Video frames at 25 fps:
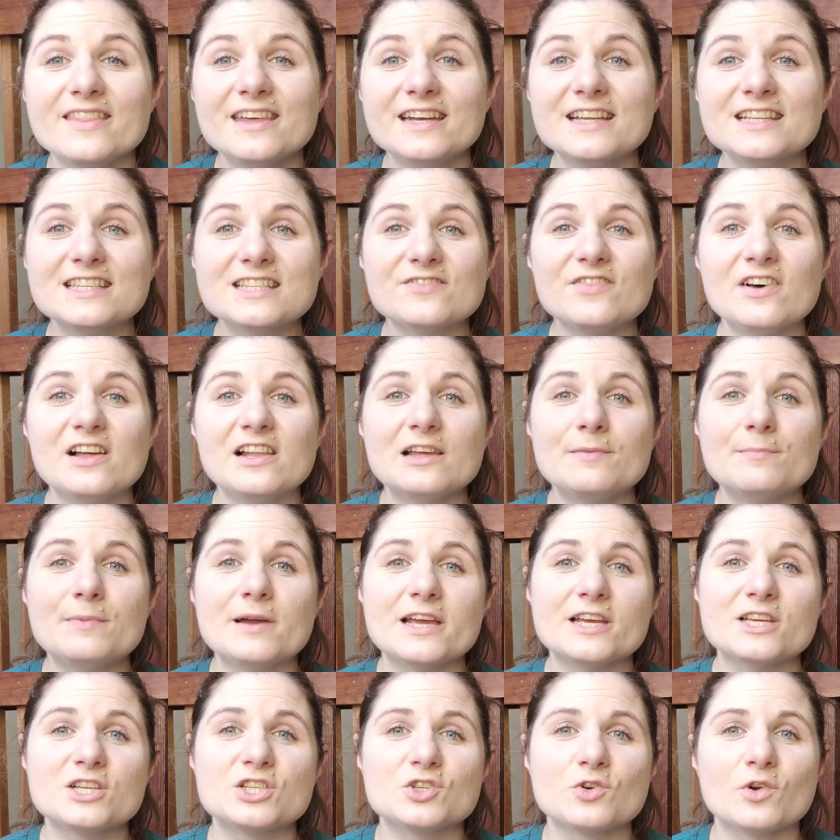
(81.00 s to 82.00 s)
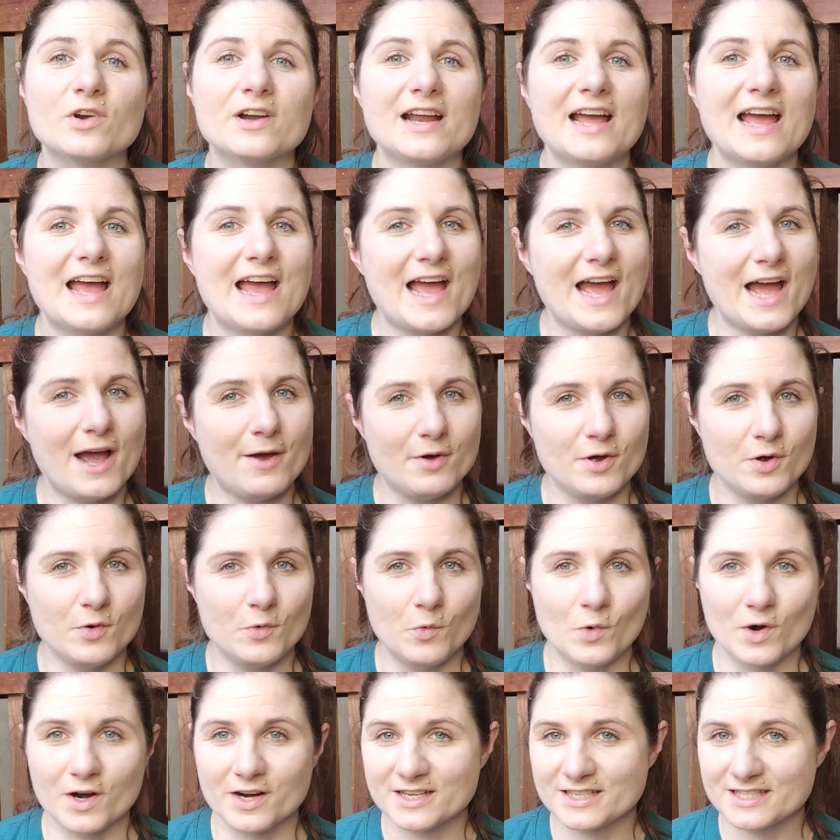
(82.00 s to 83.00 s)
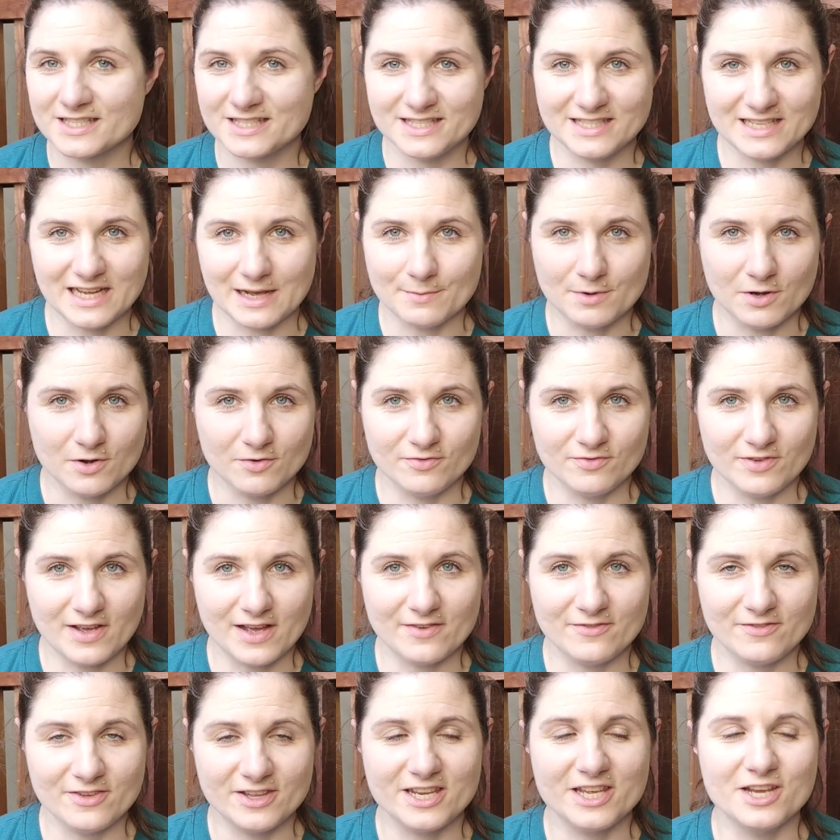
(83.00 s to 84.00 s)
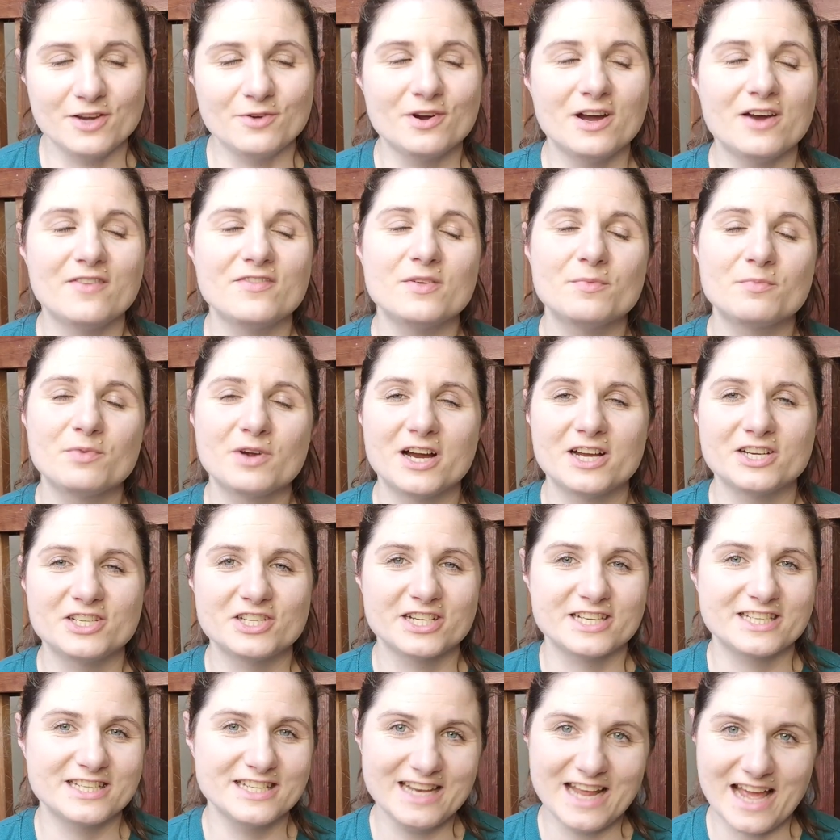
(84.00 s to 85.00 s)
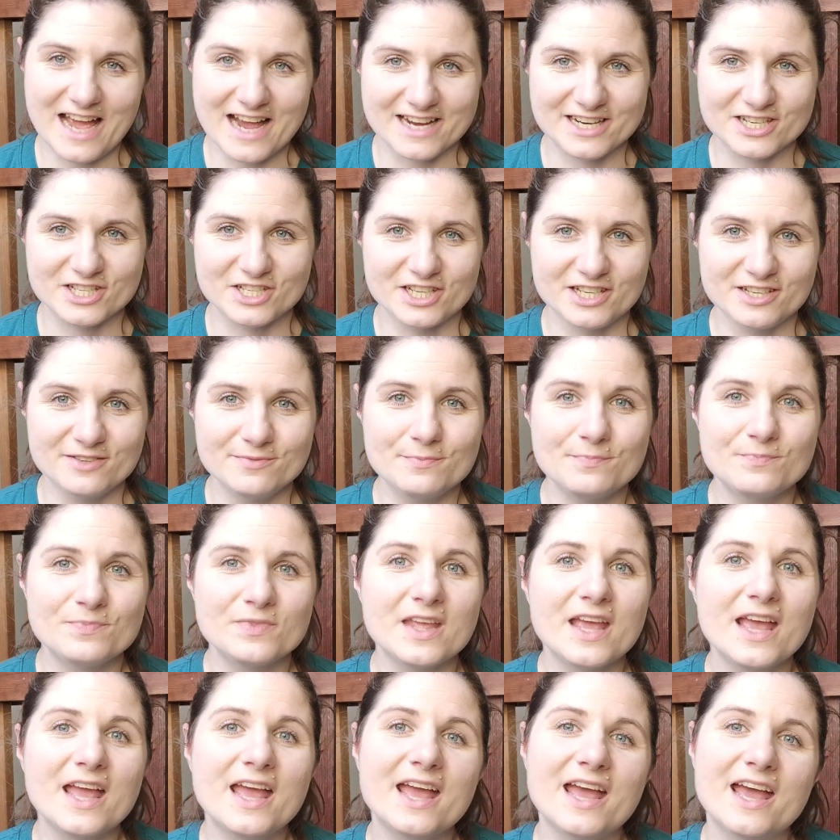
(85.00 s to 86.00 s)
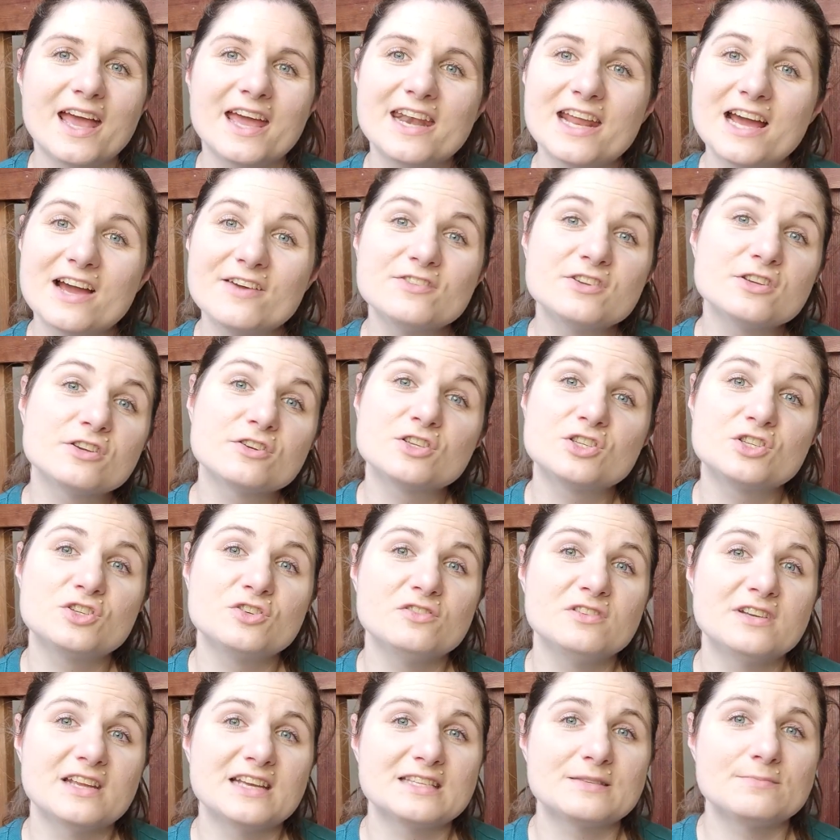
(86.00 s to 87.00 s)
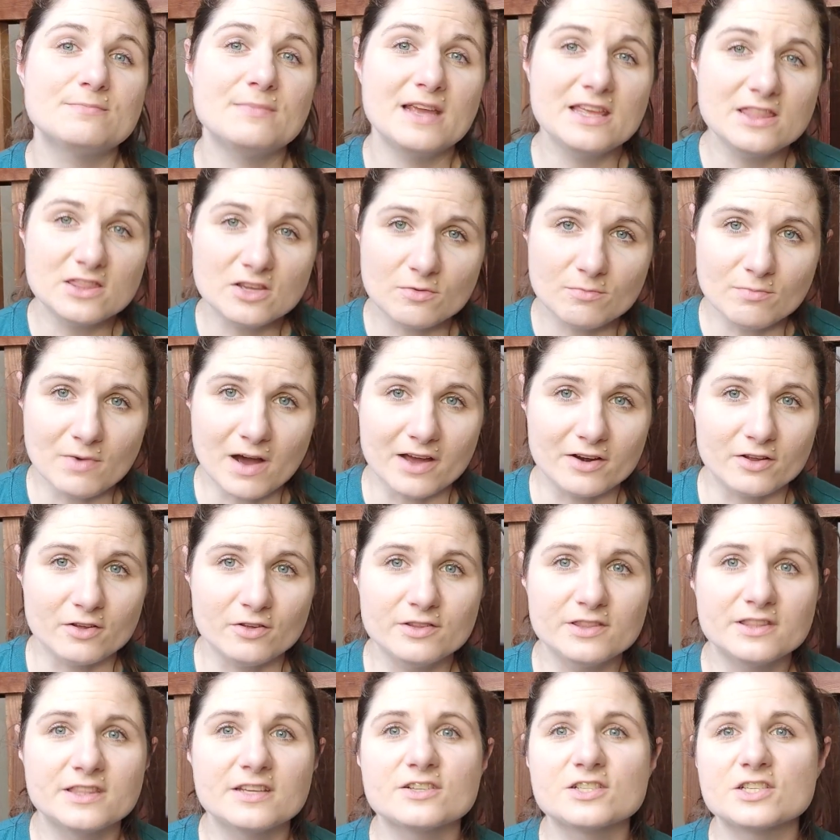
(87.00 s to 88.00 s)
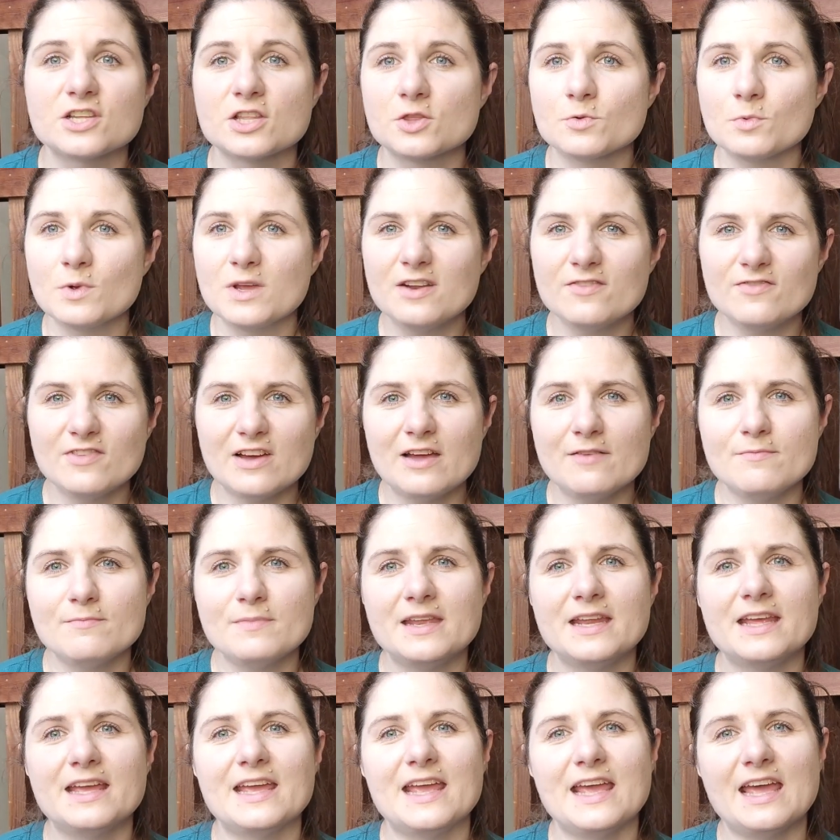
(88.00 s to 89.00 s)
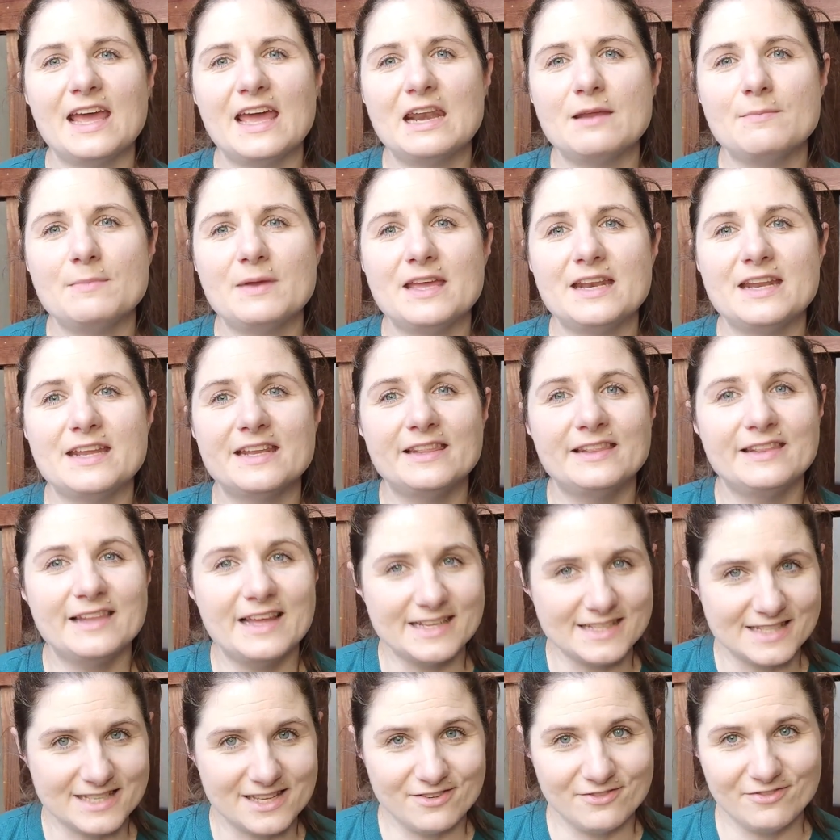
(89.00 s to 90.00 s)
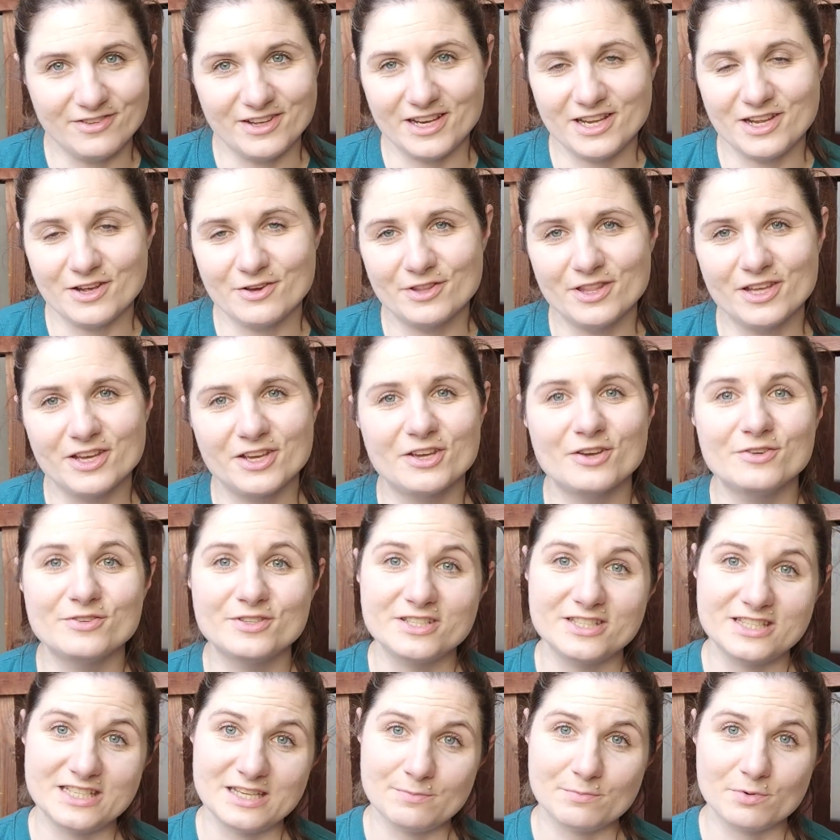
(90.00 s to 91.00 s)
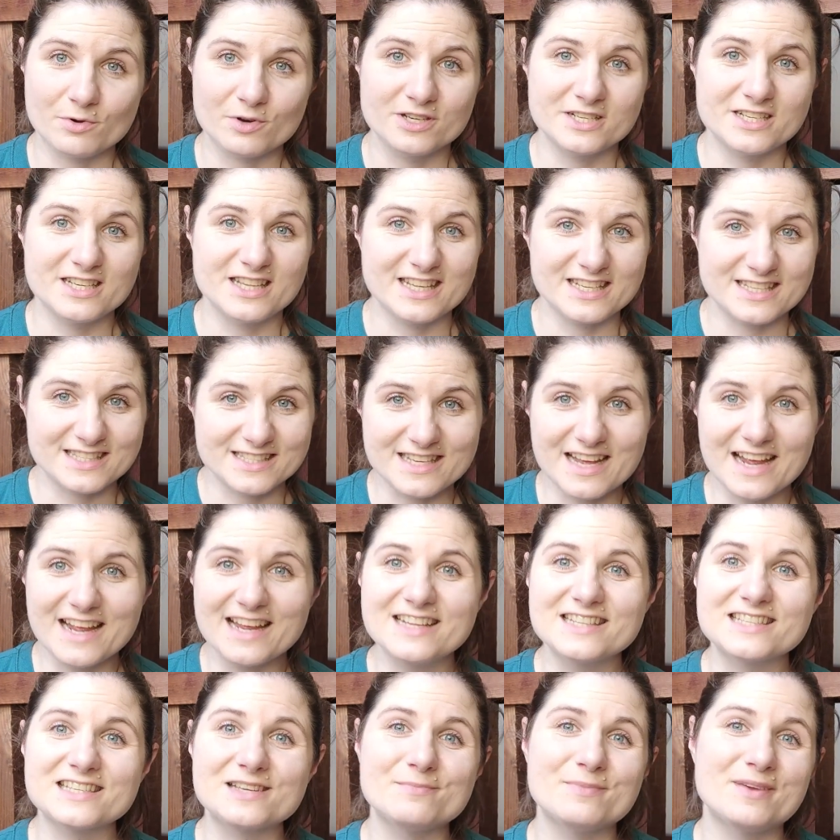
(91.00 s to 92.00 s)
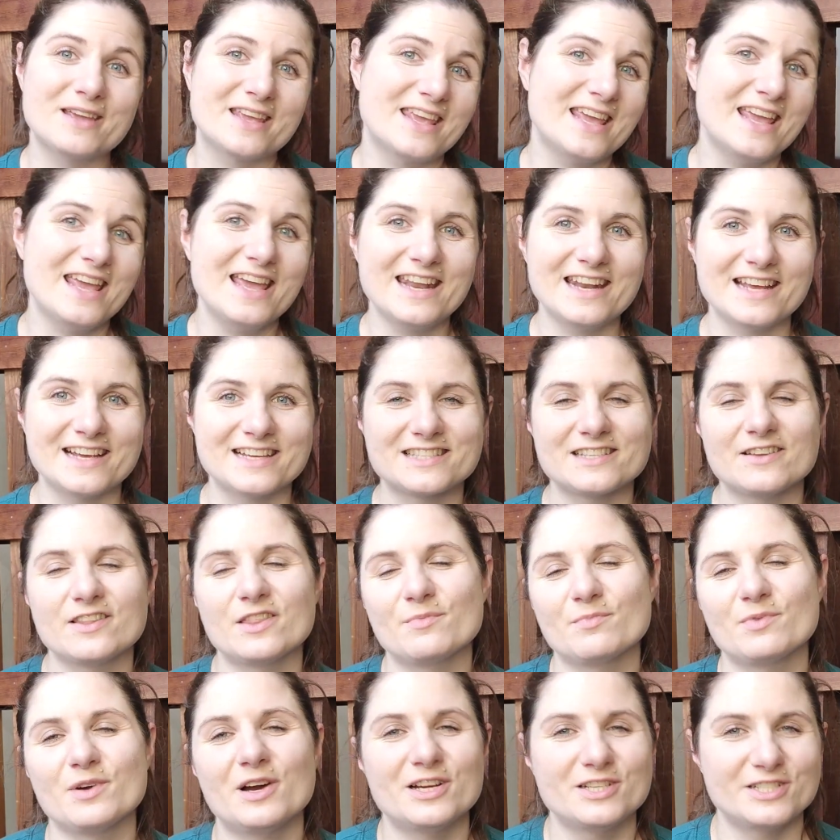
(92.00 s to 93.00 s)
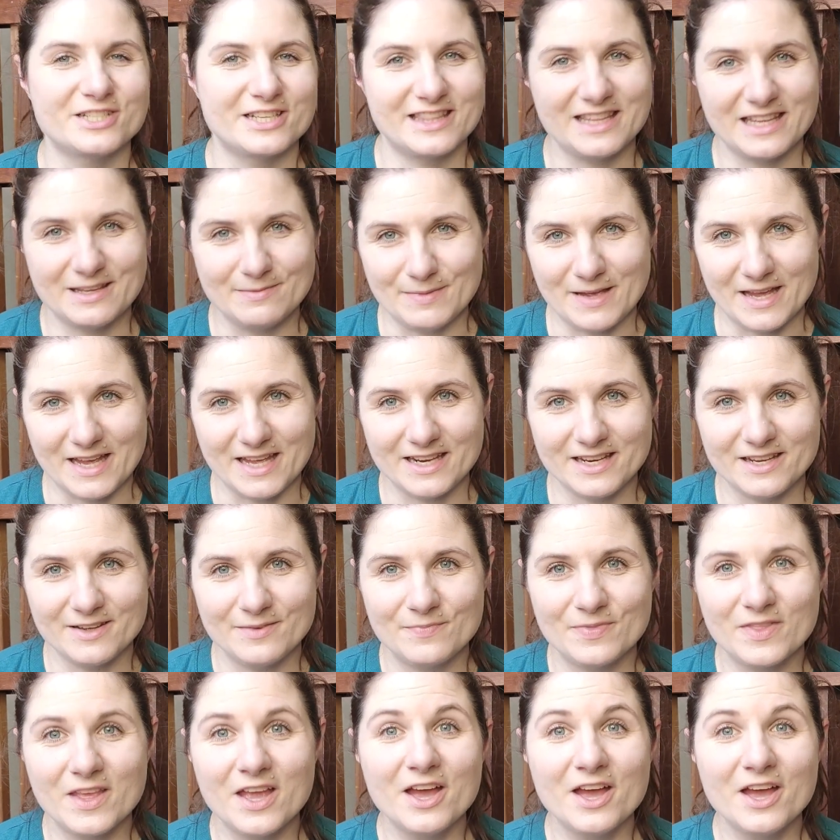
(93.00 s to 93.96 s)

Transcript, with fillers: Then it's followed by a short how it works demo video of the project in action. And after your student has made their model, there's a three to five minute animated lesson video that goes deeper into the science and mechanics of the project they made.